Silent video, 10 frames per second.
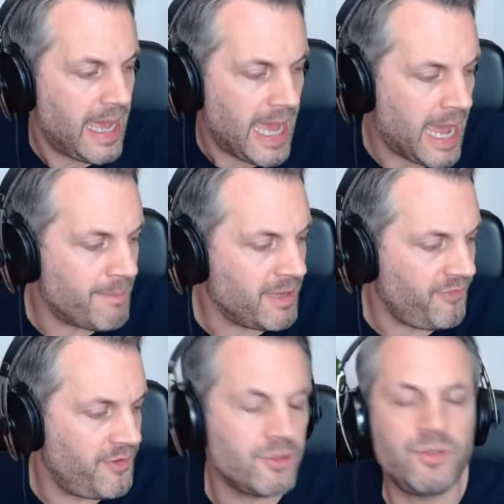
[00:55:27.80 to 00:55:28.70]

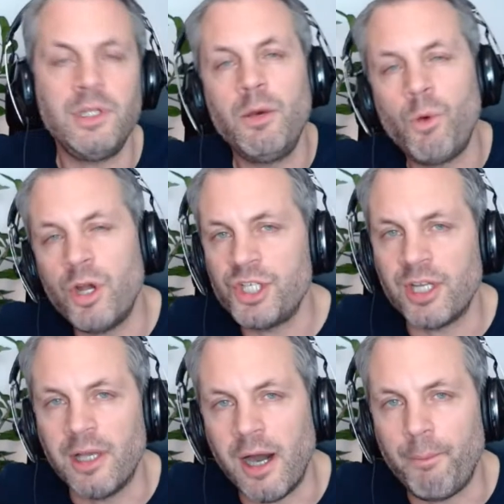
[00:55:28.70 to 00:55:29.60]
If you're doing the
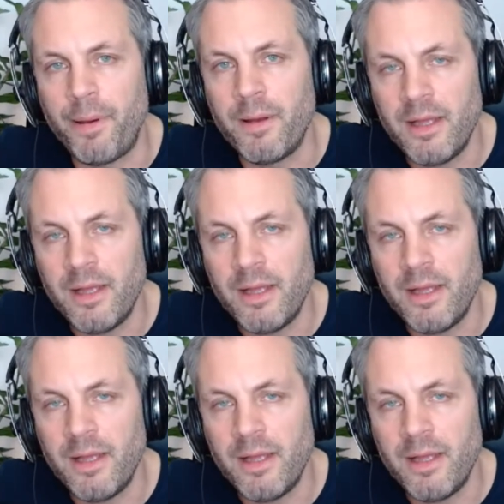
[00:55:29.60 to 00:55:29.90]
washing up,